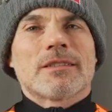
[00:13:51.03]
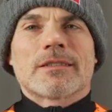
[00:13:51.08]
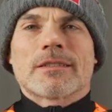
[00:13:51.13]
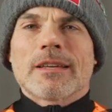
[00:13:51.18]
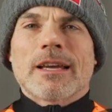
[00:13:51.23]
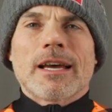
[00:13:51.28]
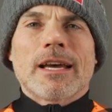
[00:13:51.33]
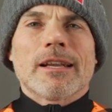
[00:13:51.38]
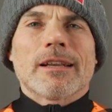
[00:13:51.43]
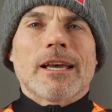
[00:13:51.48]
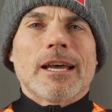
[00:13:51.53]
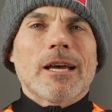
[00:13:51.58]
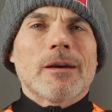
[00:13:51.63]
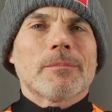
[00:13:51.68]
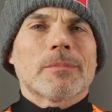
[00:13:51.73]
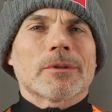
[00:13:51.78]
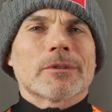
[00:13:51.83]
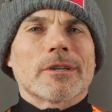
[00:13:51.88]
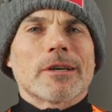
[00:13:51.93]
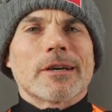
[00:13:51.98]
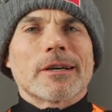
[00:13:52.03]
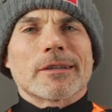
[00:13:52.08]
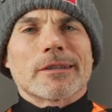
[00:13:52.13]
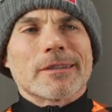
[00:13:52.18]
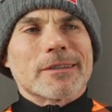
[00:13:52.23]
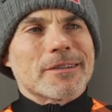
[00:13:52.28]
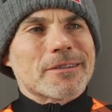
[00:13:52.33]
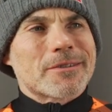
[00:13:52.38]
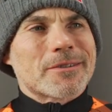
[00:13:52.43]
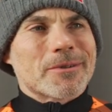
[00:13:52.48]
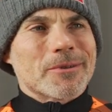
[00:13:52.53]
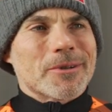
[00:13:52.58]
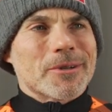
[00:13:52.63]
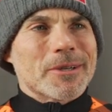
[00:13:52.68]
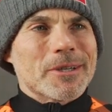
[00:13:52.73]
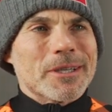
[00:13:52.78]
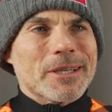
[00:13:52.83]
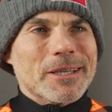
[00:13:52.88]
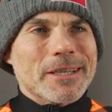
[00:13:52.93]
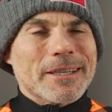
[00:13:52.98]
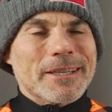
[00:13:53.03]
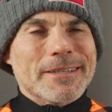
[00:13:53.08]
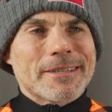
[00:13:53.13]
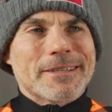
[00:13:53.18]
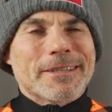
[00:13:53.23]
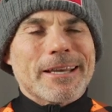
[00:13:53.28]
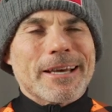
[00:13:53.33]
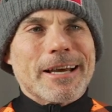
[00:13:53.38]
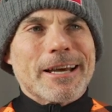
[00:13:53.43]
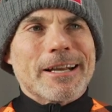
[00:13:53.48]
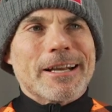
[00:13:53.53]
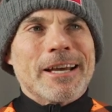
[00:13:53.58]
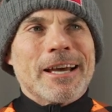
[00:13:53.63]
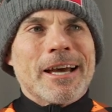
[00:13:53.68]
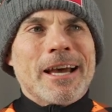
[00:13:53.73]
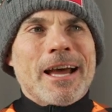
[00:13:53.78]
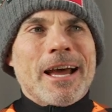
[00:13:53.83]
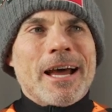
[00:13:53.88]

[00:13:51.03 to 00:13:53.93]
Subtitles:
sad epilogue to this story is that